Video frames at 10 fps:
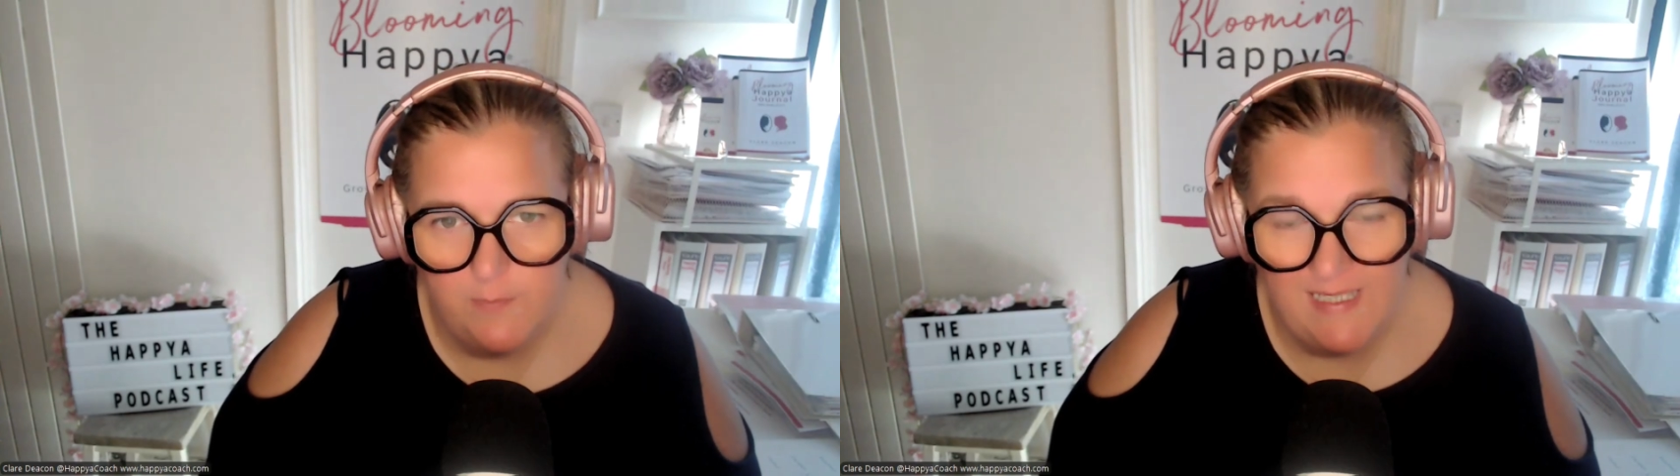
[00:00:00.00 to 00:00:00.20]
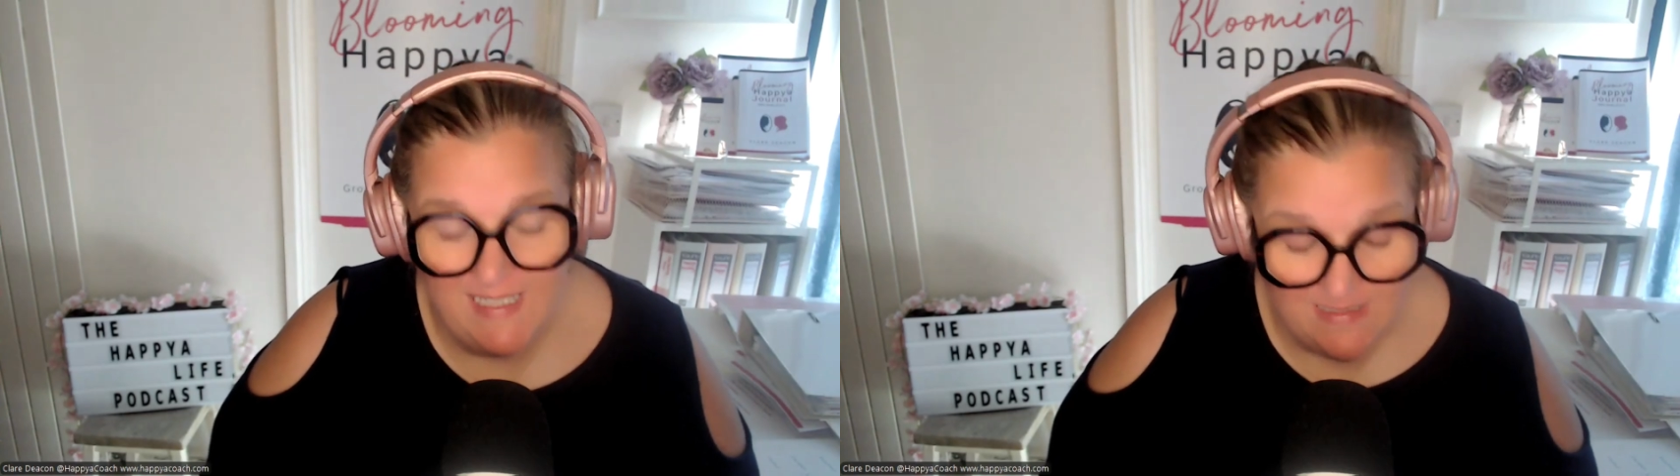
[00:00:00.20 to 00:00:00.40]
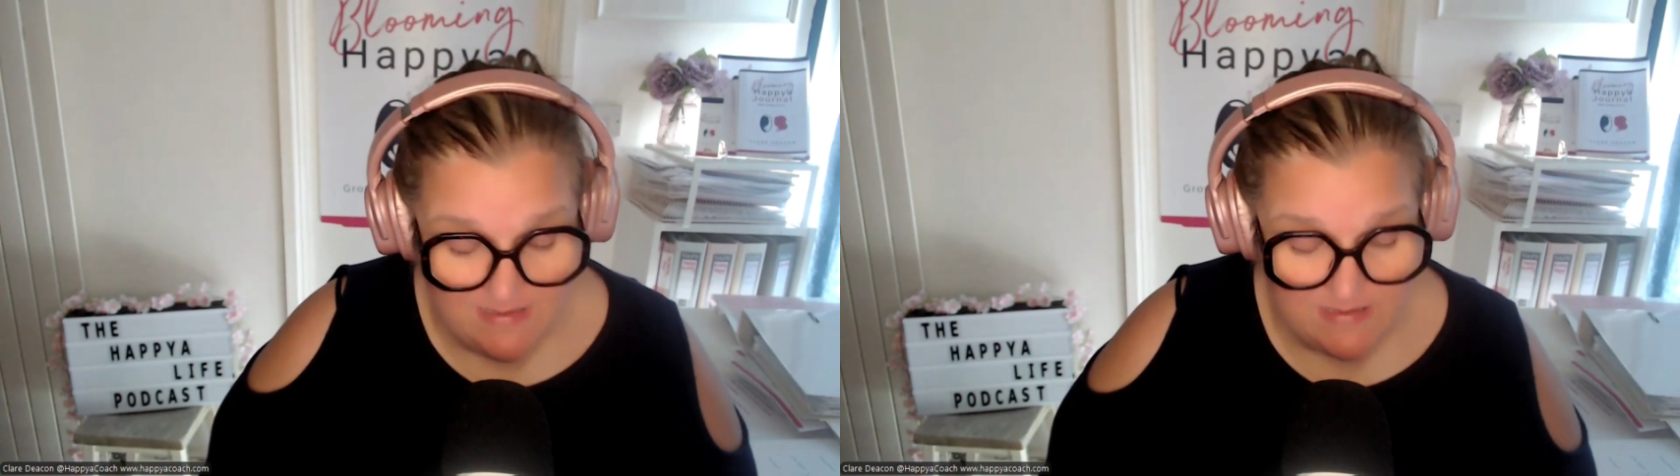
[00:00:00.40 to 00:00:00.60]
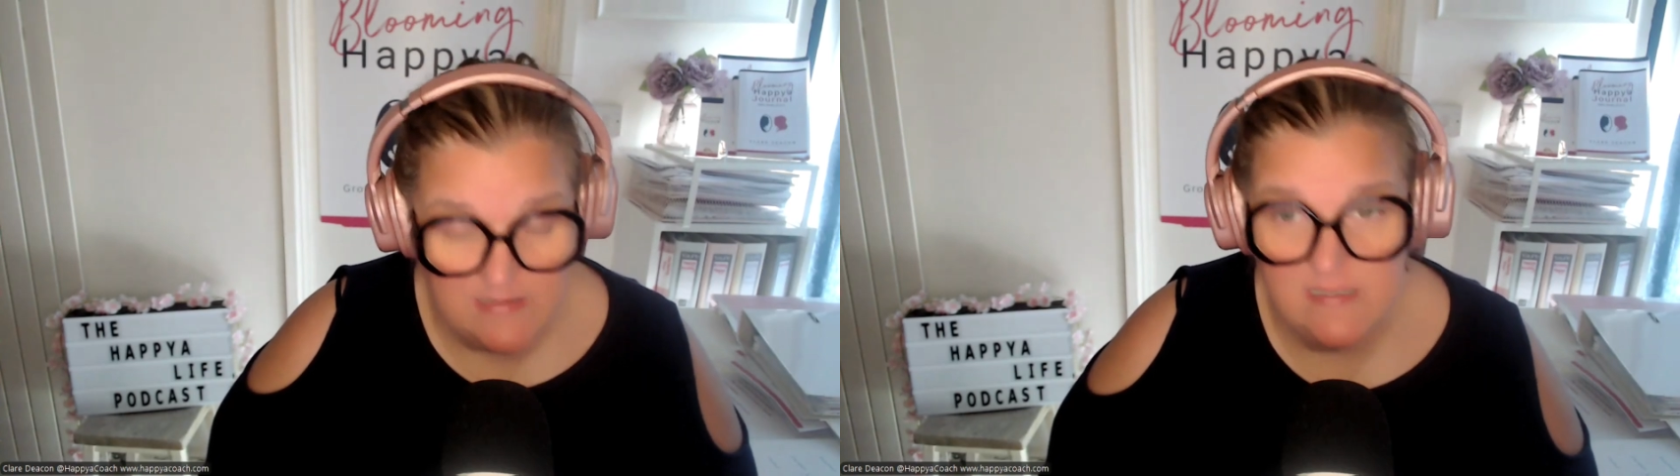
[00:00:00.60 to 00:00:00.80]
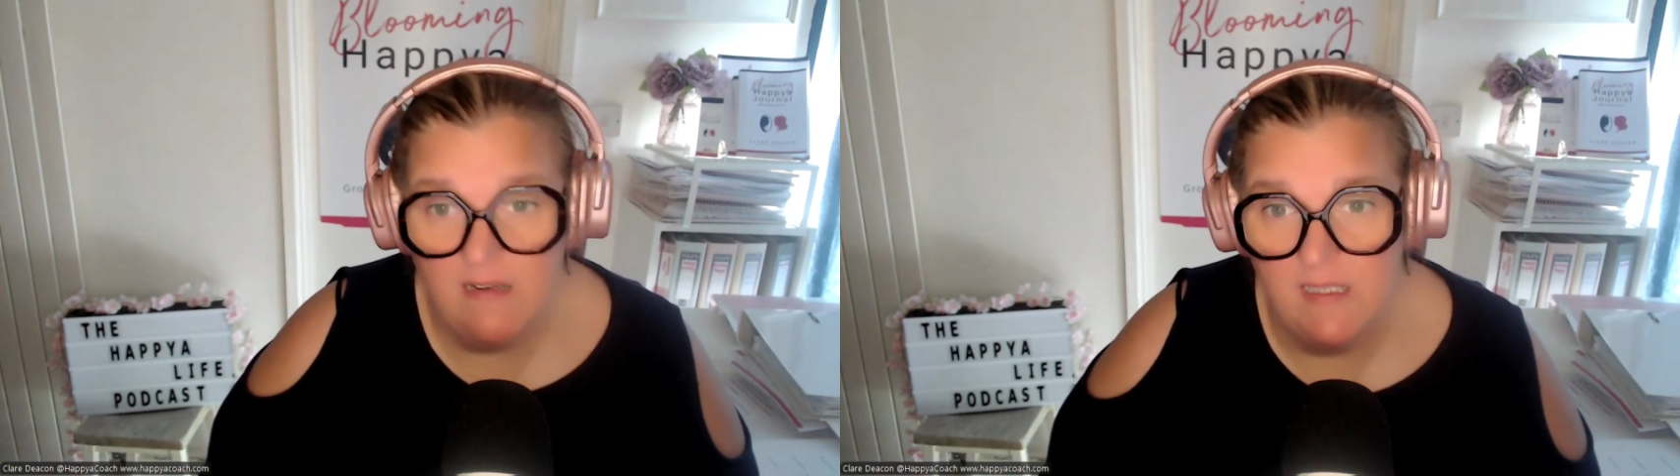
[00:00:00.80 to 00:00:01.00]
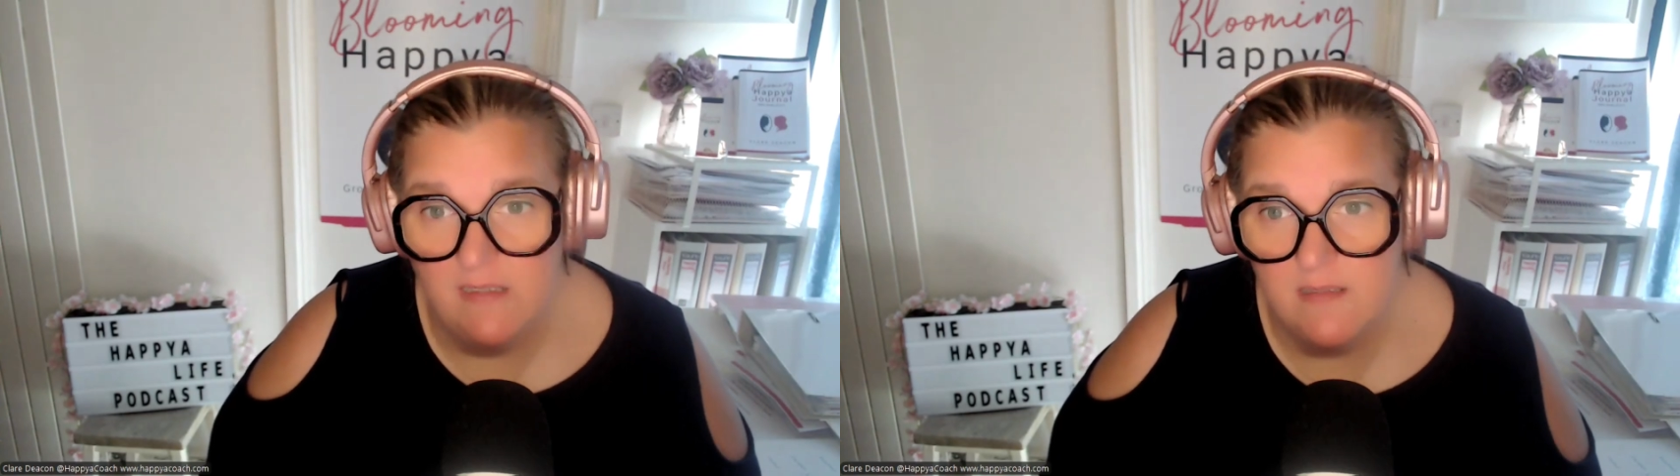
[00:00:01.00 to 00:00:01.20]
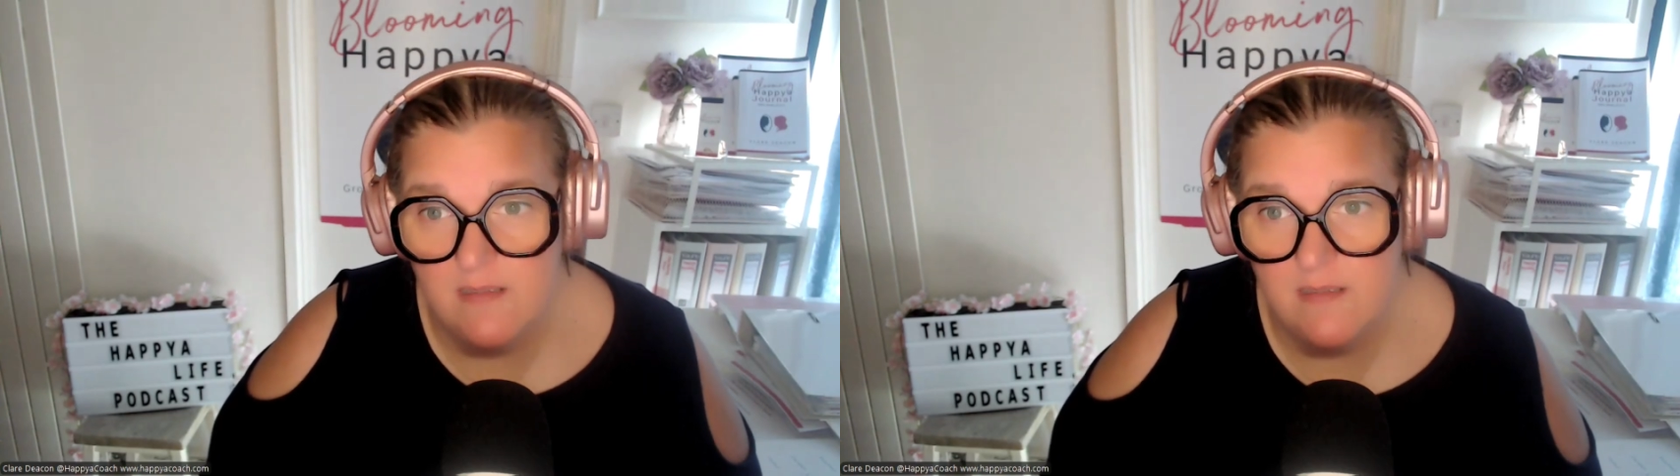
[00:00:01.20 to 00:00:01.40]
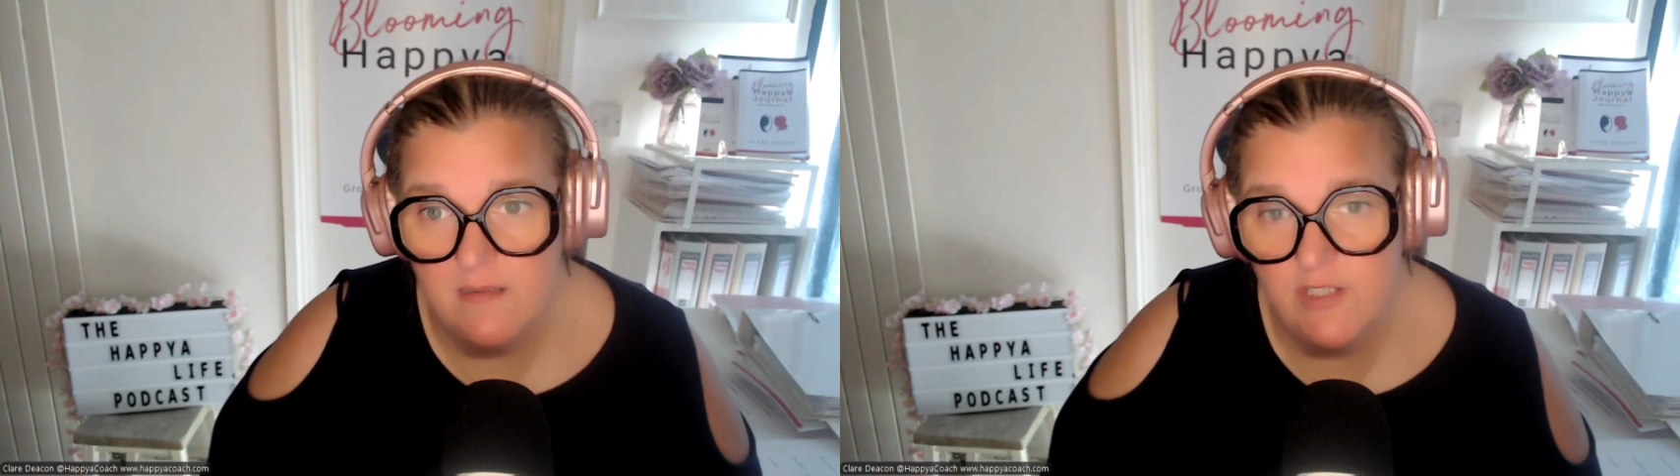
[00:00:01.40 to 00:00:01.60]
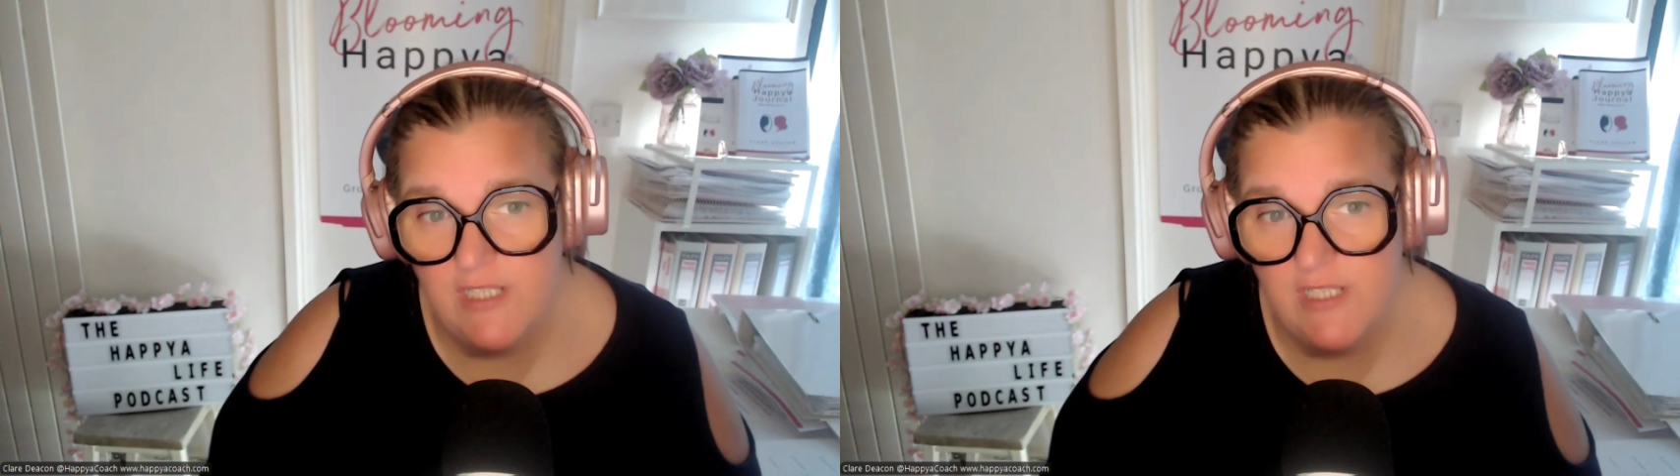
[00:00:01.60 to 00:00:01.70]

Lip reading: But here's the science.